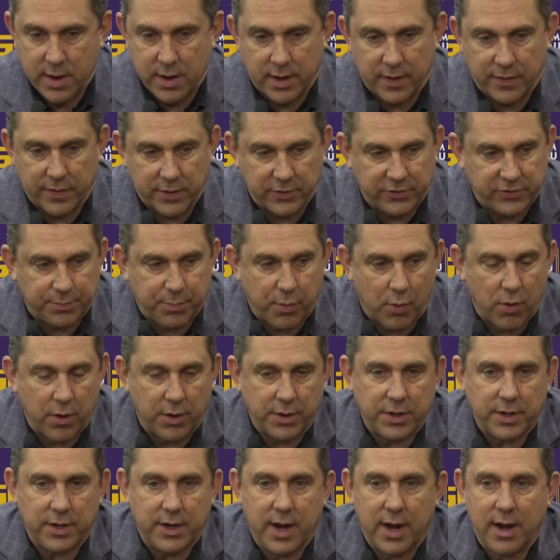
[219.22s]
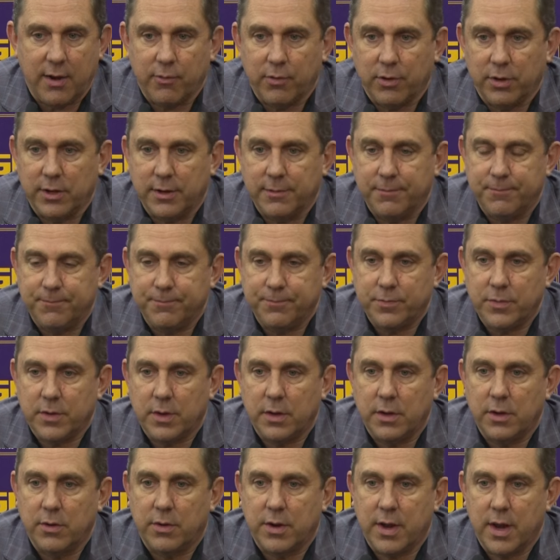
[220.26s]
In this sport, you can't really
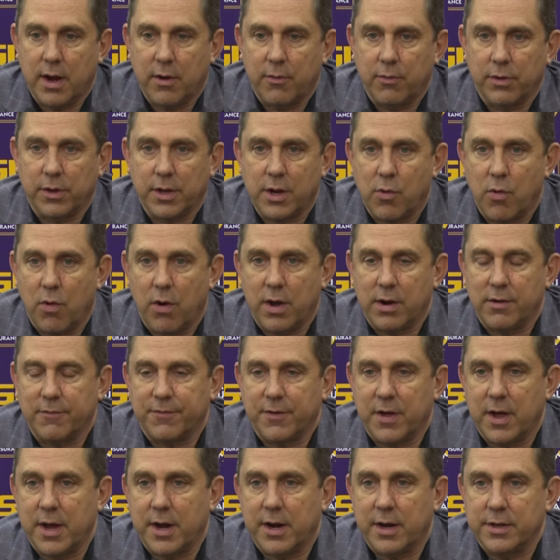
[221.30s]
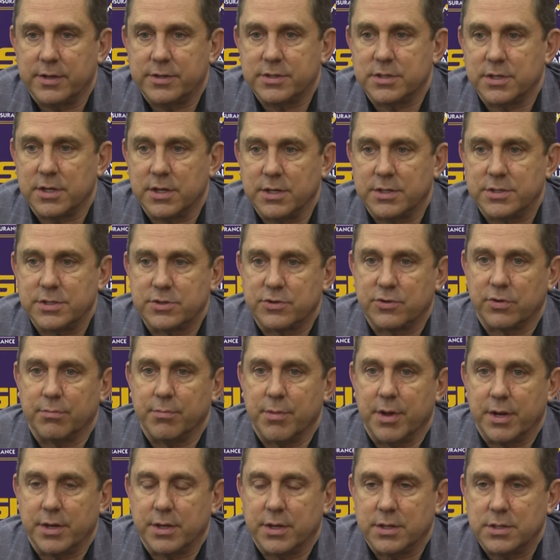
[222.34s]
quantify it. It's
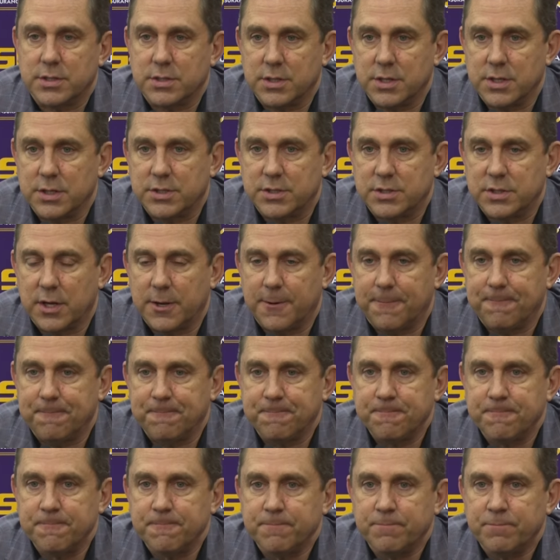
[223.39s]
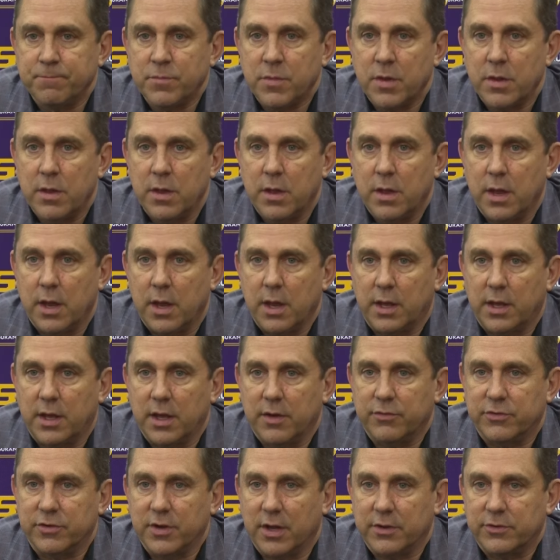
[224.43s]
tremendous. It
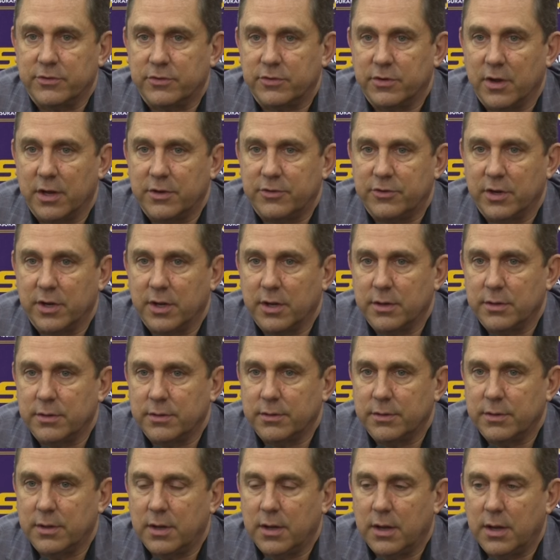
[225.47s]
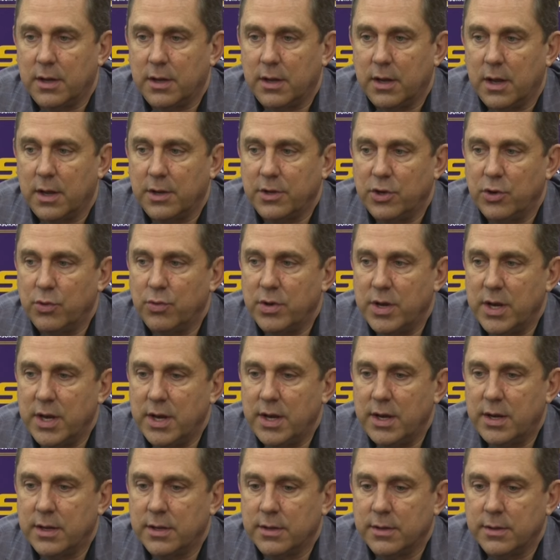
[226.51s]
gives us such a
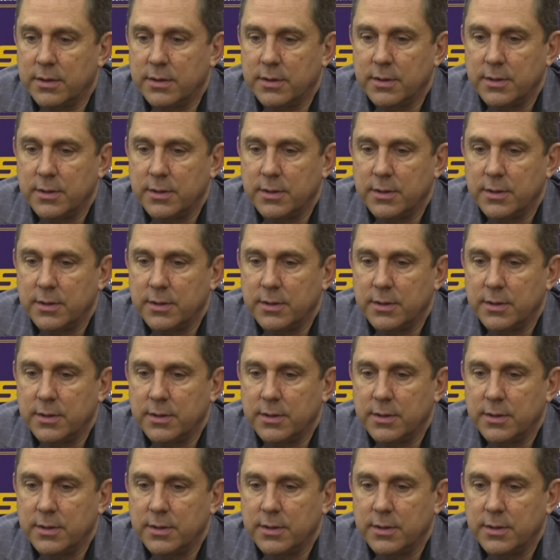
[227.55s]
unique